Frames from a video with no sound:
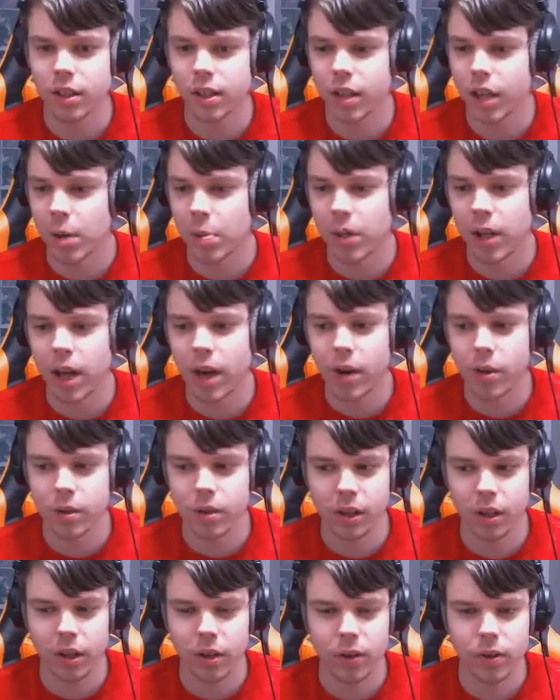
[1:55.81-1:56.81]
couple hours
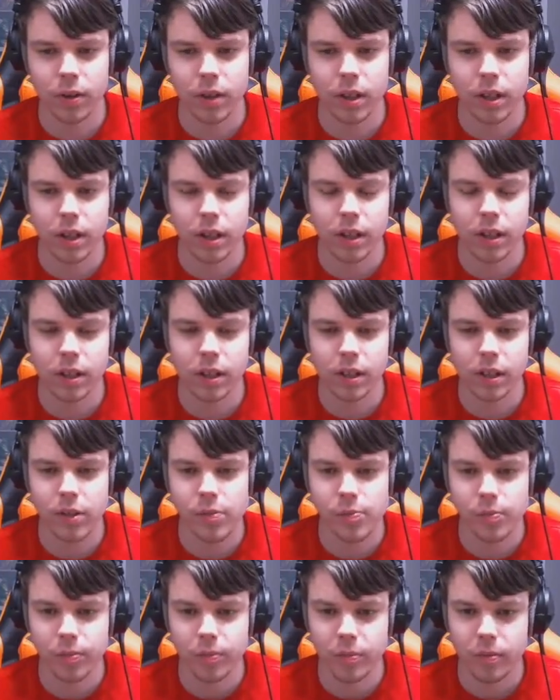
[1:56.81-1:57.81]
ago.
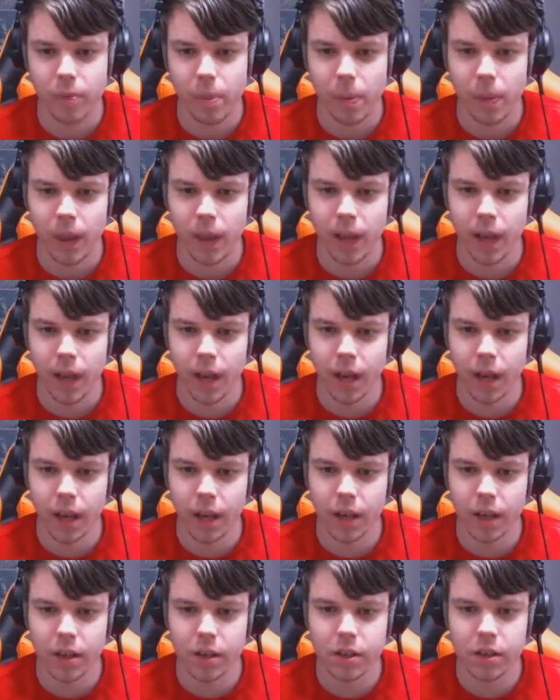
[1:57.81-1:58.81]

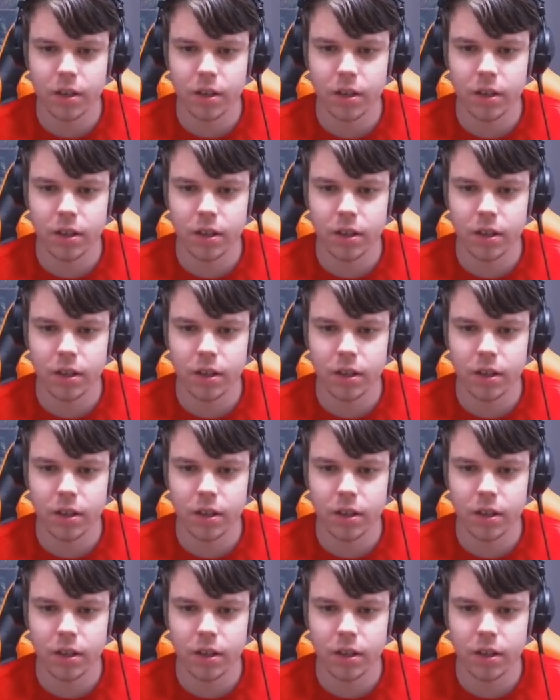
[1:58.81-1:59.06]
And